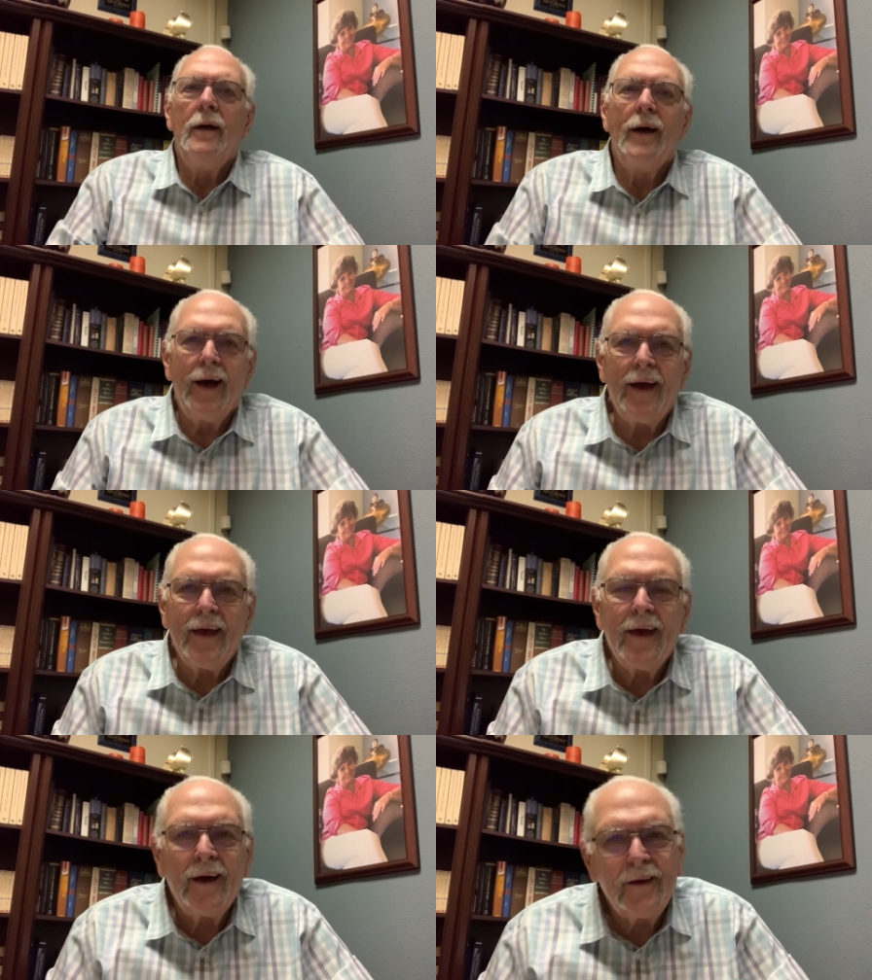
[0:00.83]

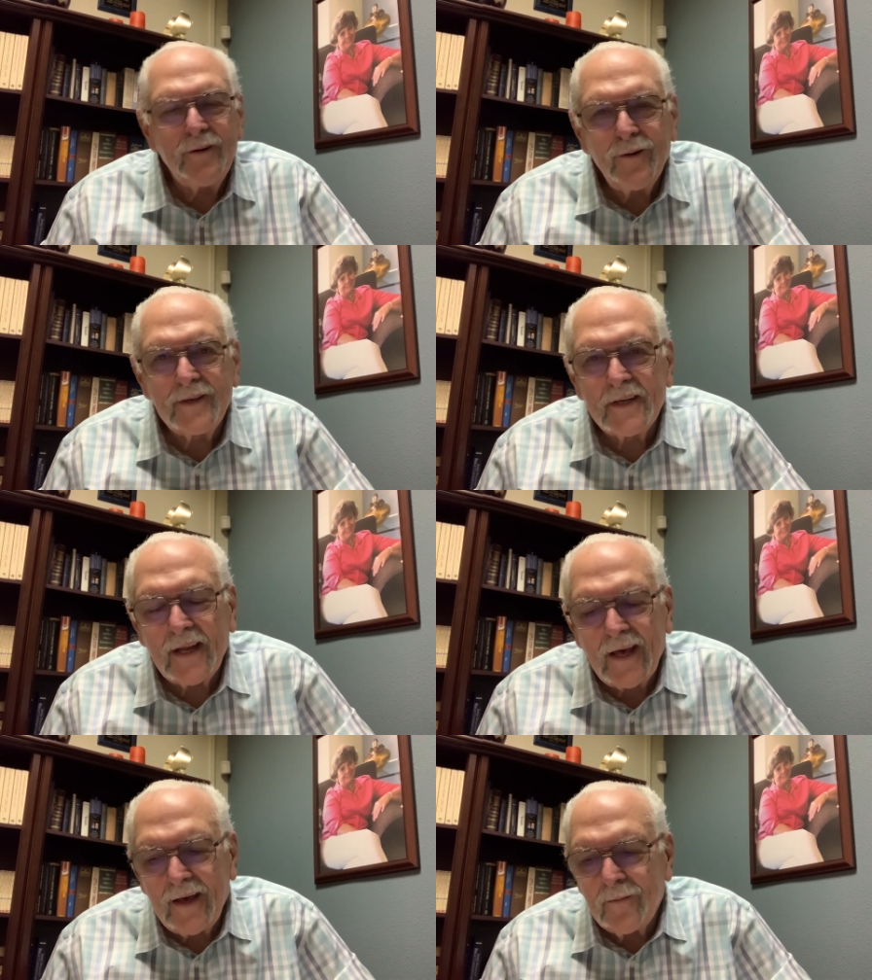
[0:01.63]
Hi, how you doing
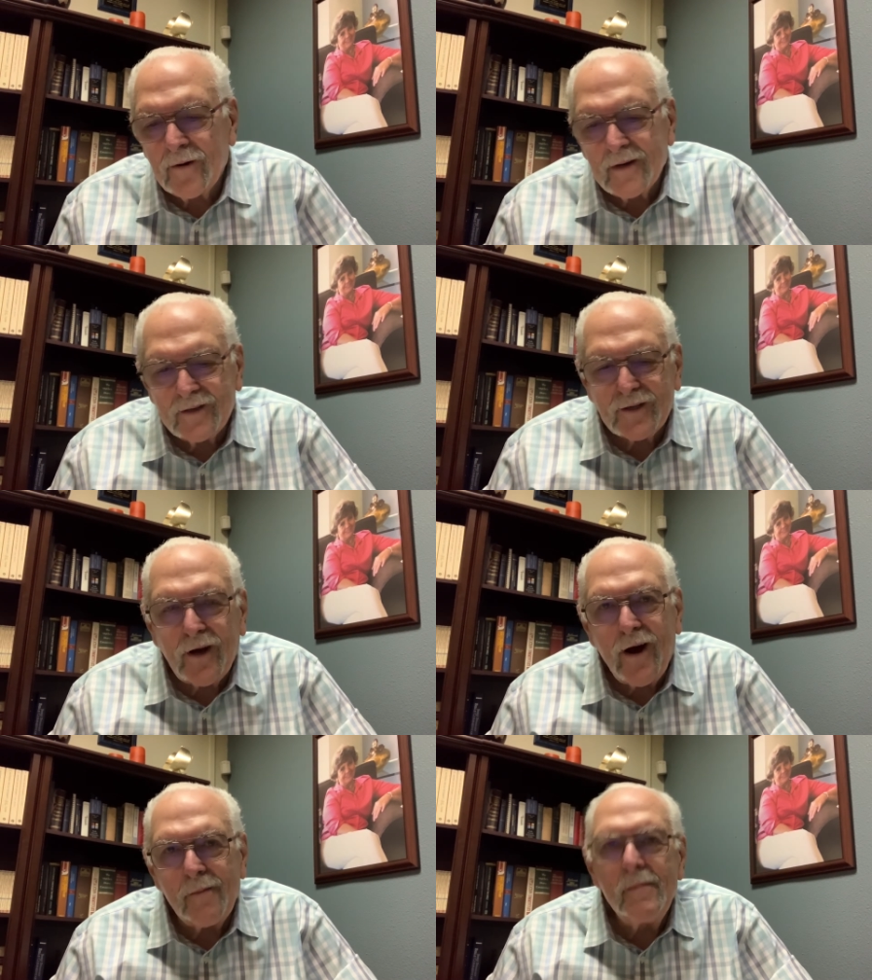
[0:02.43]
today? We're in
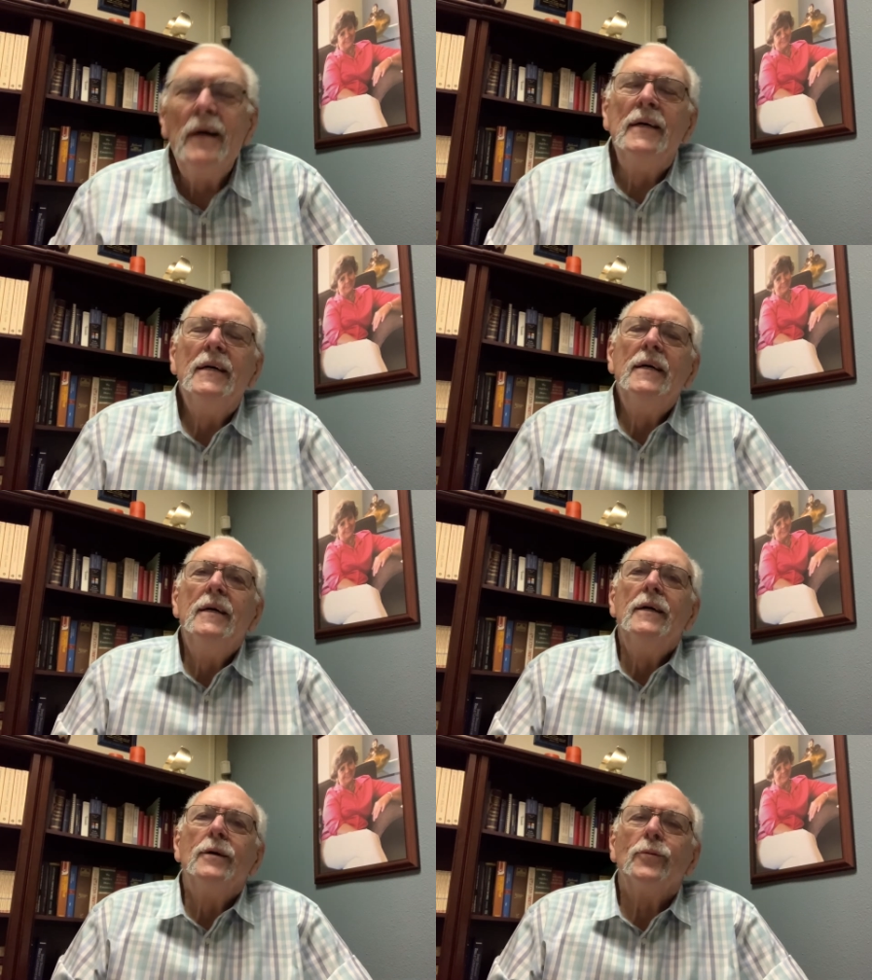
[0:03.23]
Psalm
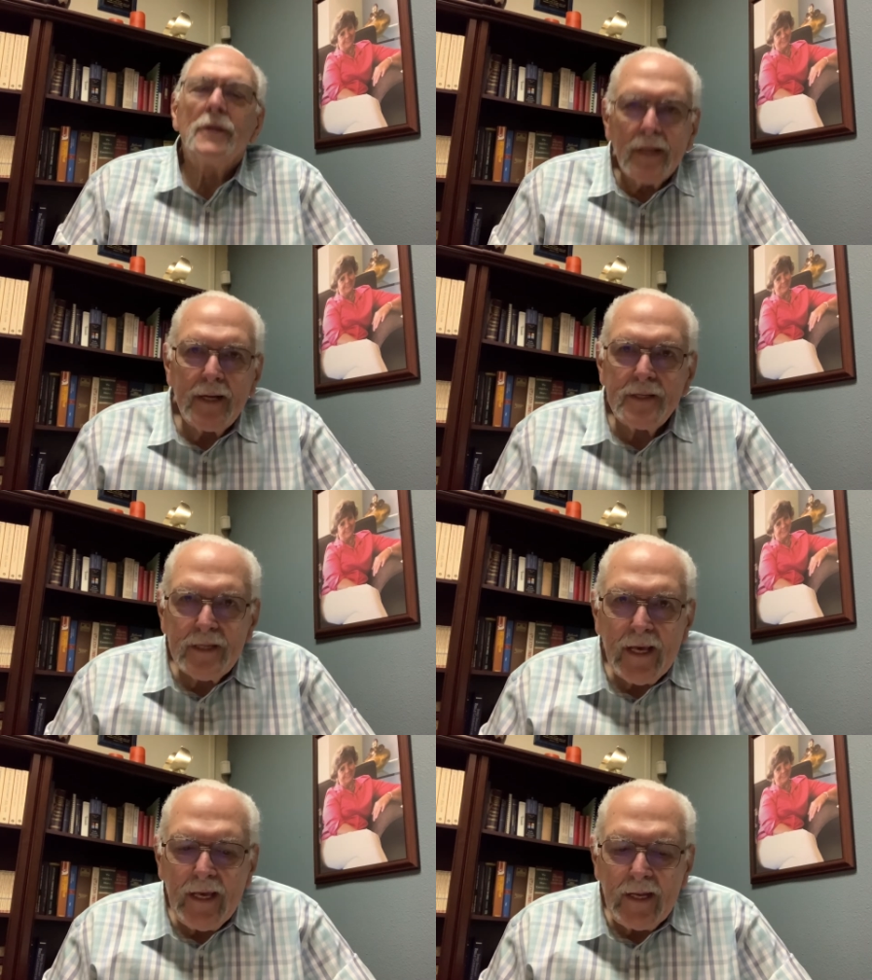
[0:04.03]

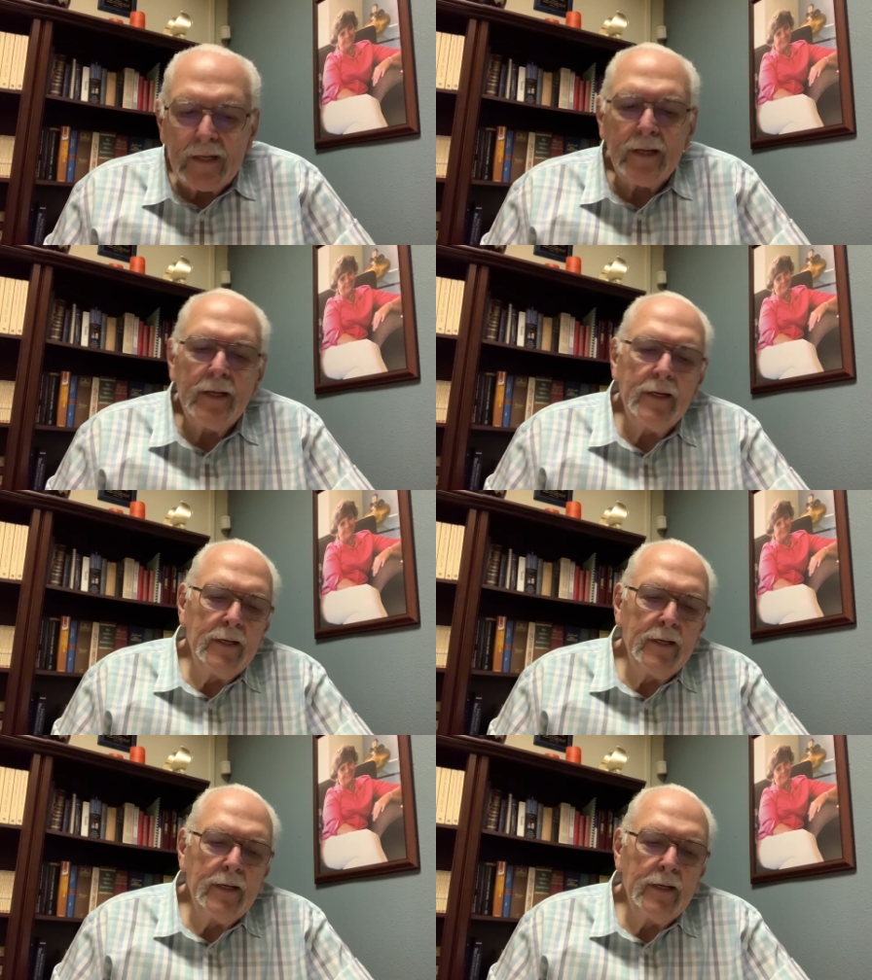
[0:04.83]
119.